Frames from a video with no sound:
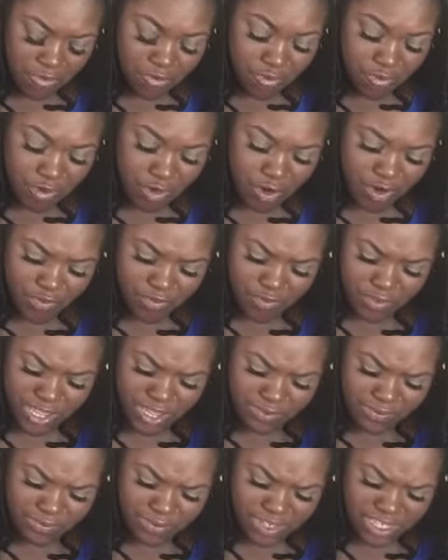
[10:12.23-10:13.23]

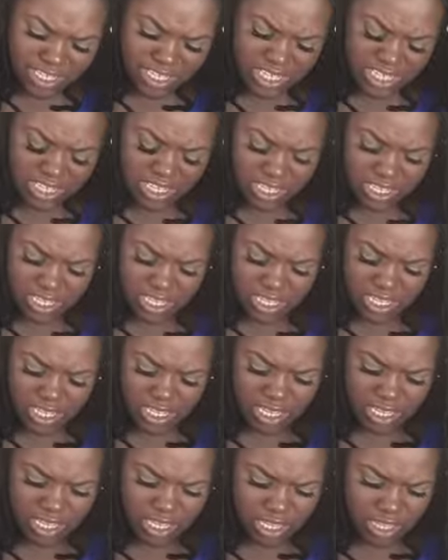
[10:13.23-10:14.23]
450
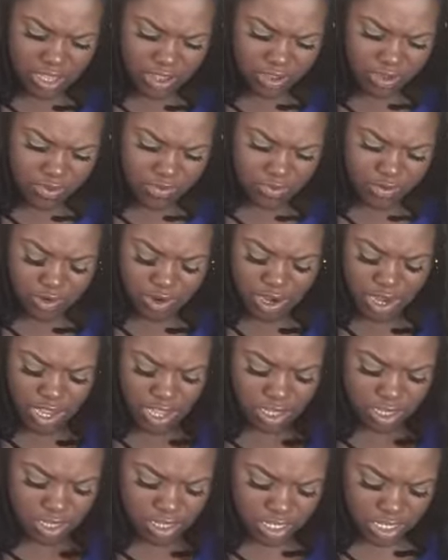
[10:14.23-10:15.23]
four
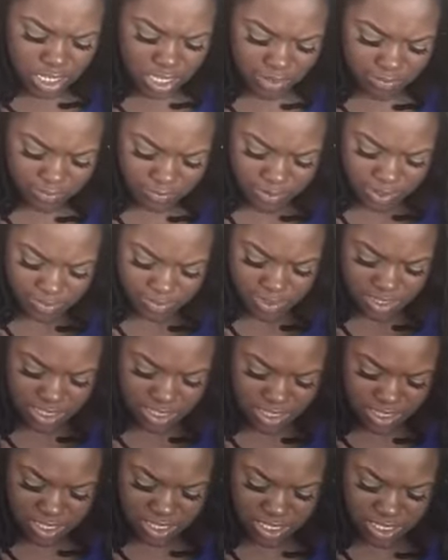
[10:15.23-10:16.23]
dollars and fifty
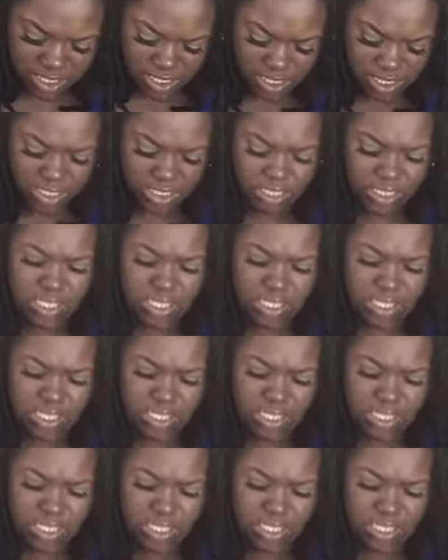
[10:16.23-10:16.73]
cents